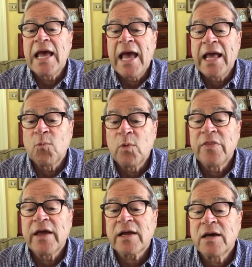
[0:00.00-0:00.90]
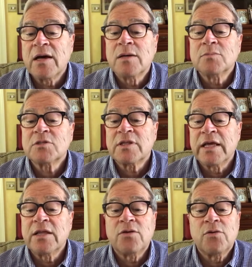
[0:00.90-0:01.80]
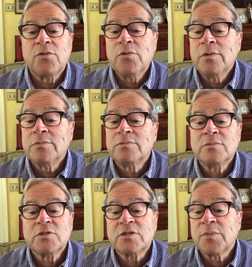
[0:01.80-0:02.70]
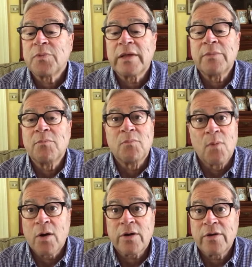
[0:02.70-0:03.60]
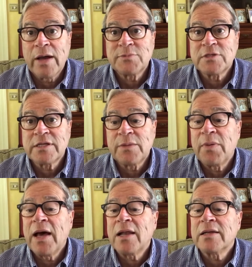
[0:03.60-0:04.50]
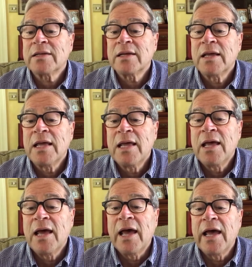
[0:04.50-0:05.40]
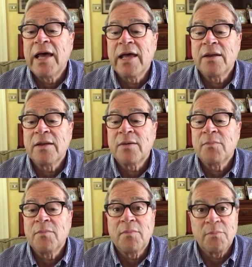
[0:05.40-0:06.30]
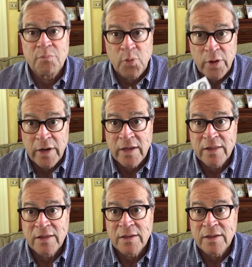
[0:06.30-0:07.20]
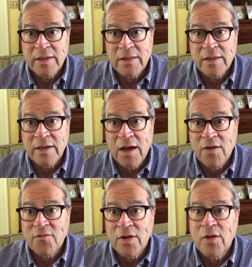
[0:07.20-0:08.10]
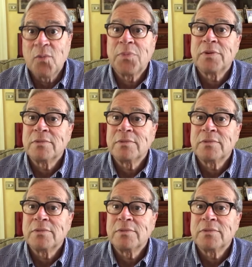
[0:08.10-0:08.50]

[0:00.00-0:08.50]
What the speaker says: And when that comes, then you simply mark your absentee ballot and put it in the envelope,